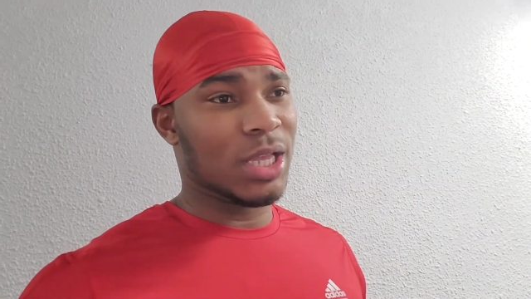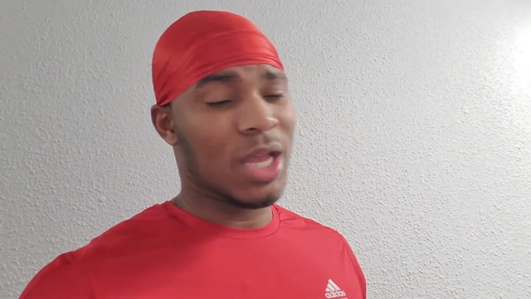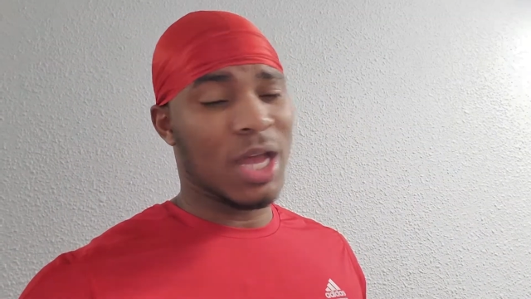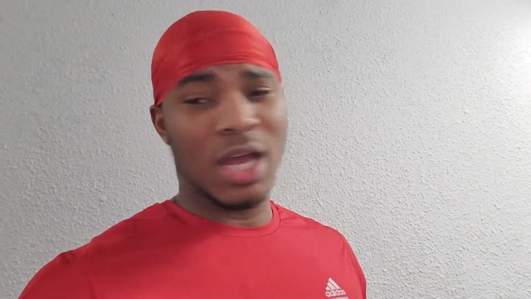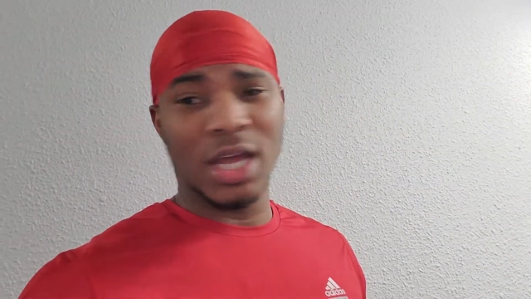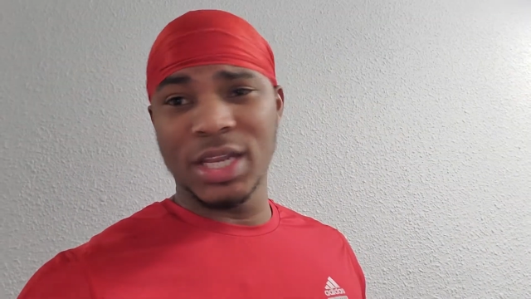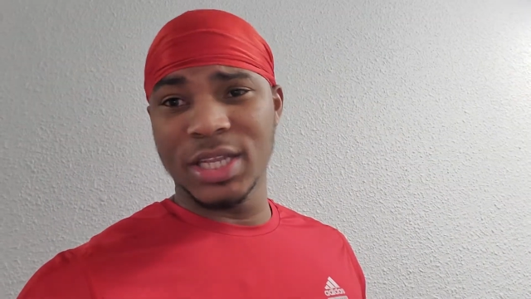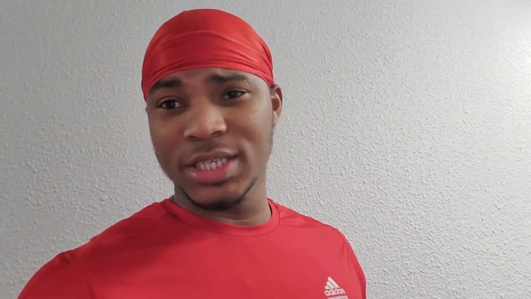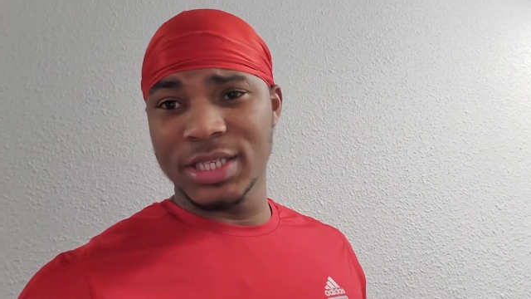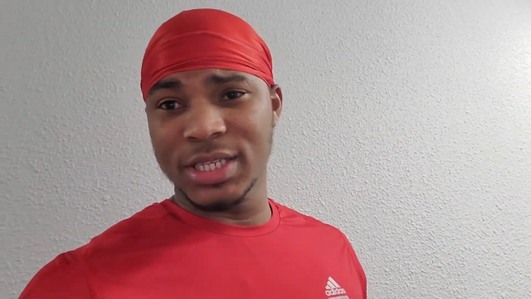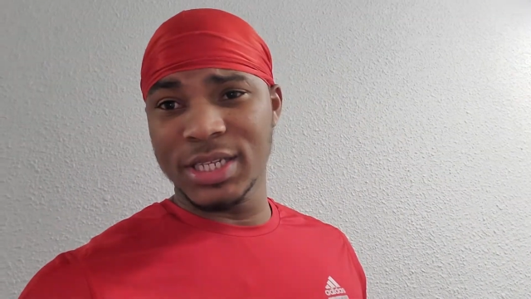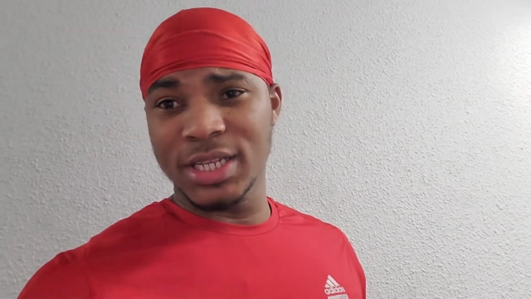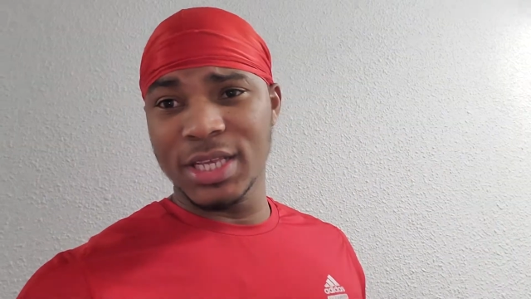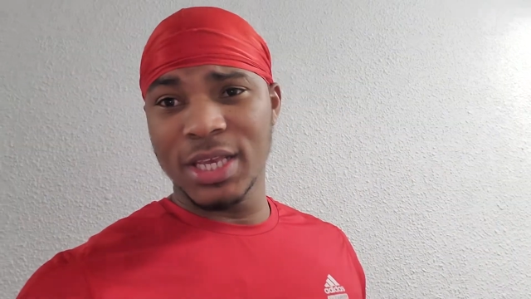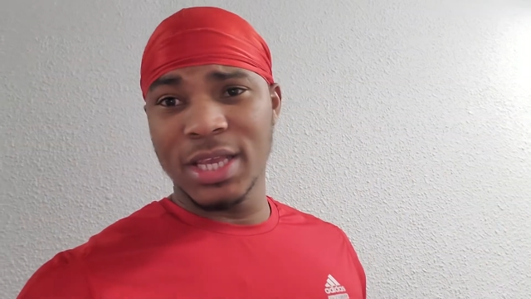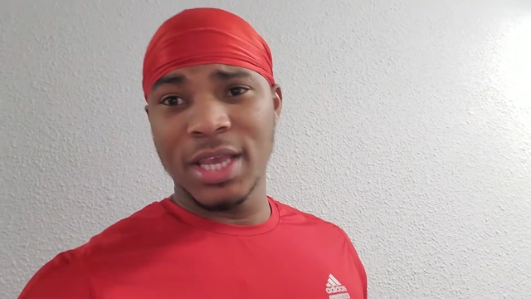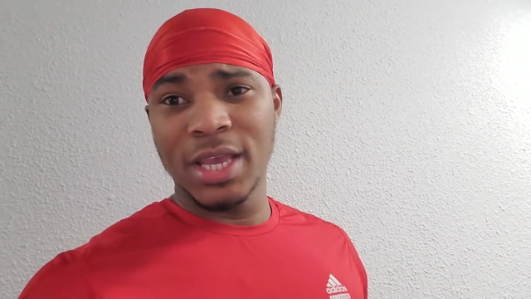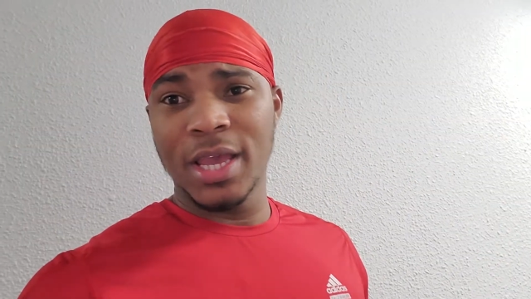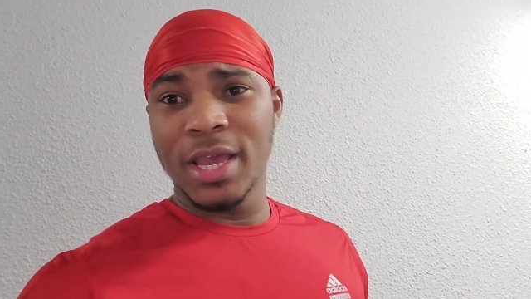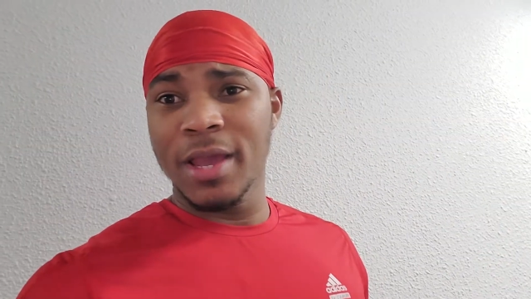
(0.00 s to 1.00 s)
Honestly,
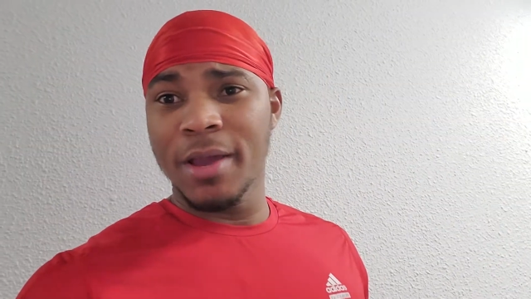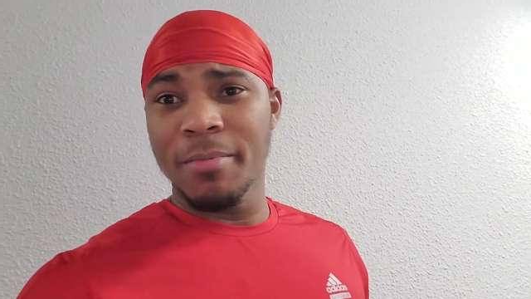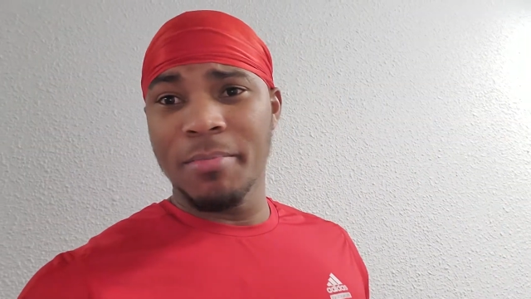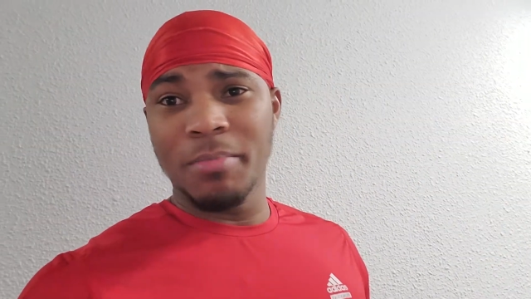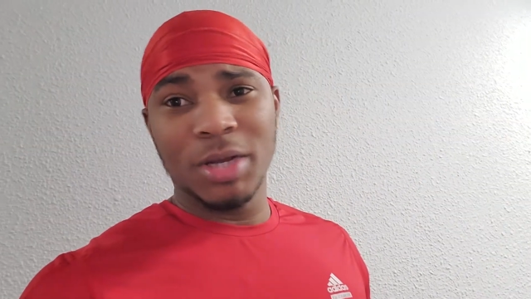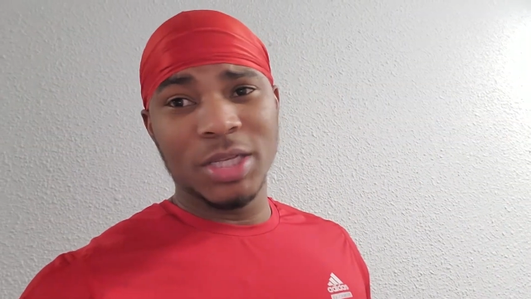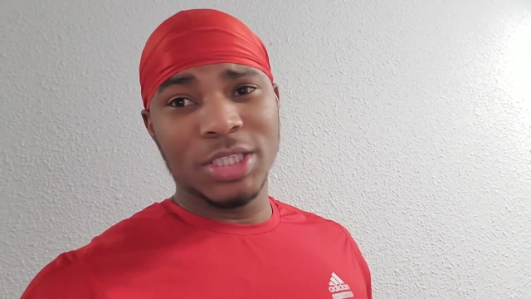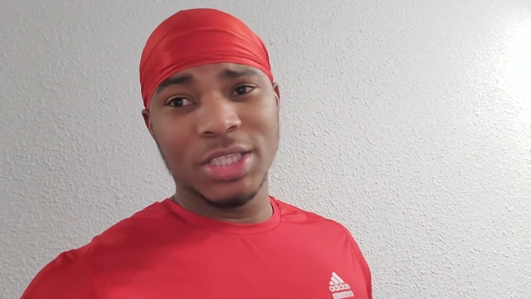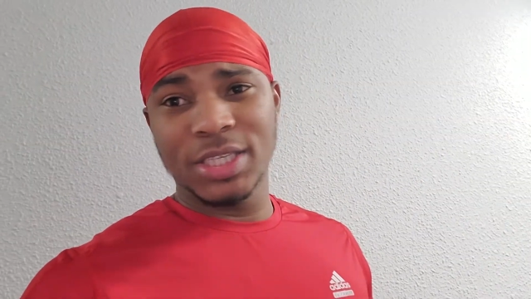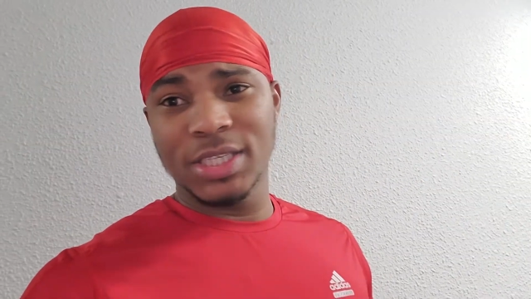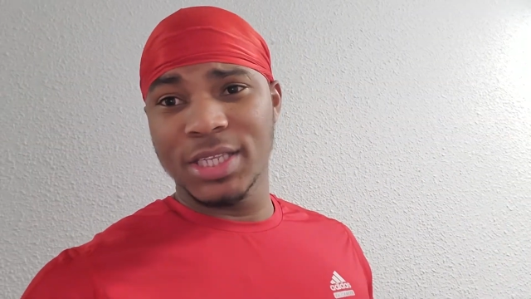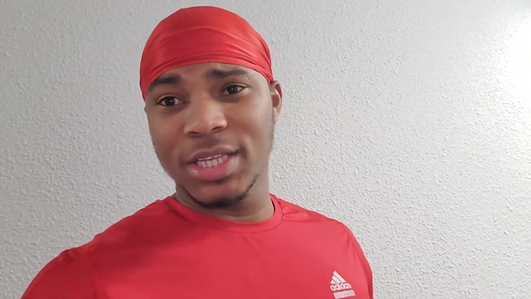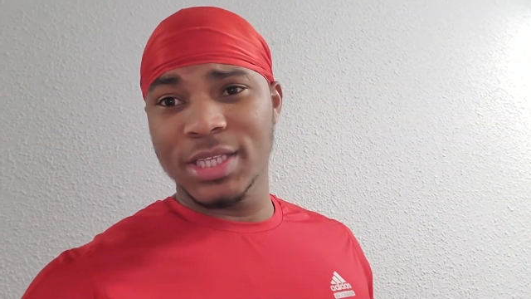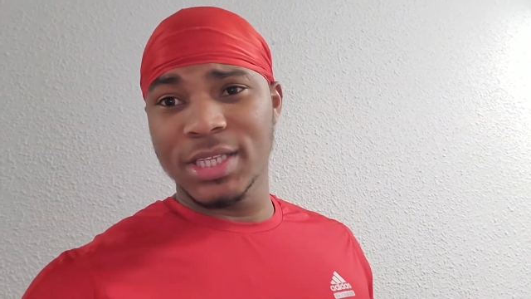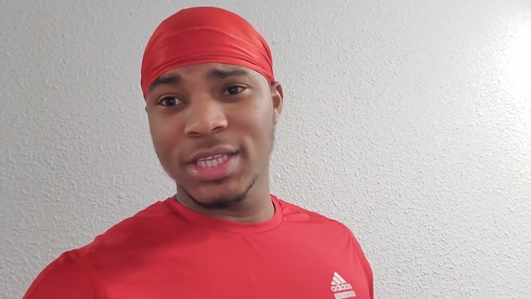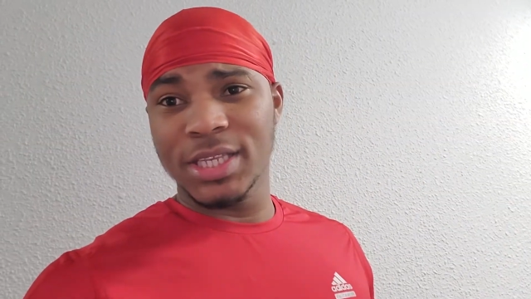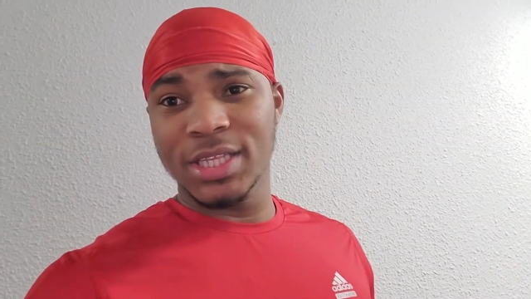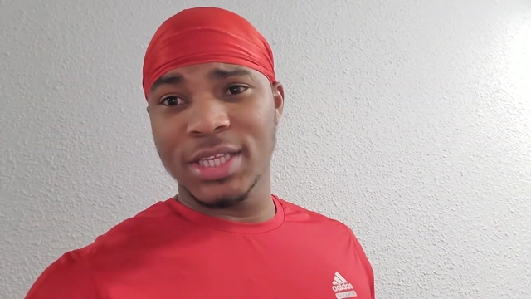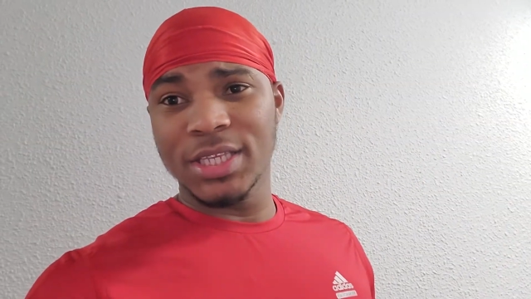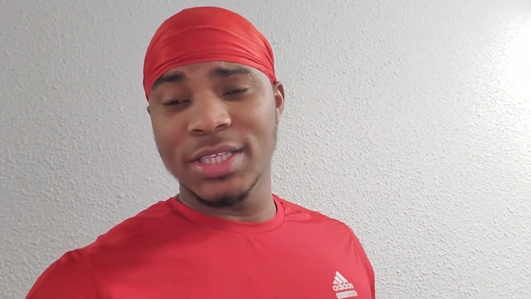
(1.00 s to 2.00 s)
Manchester
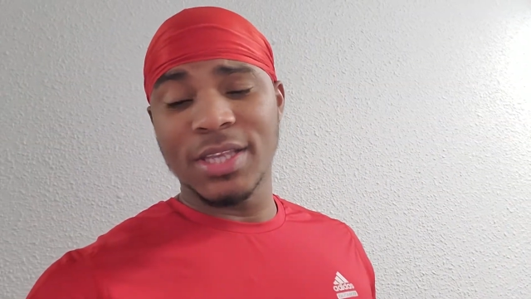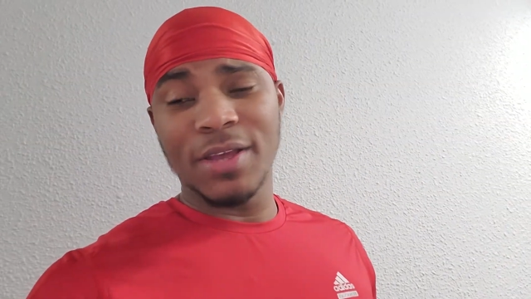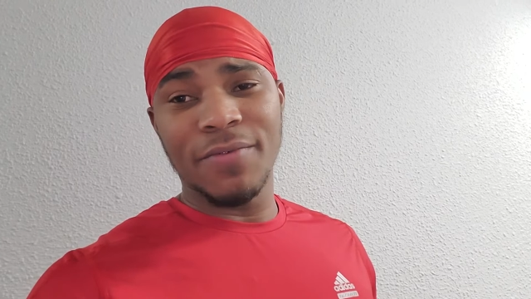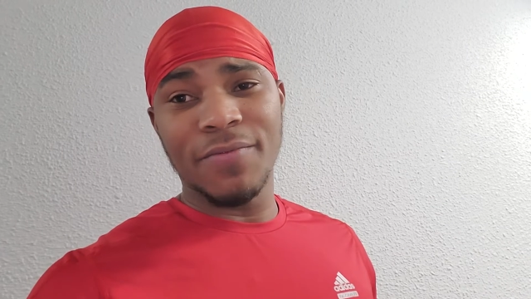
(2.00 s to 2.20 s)
City is a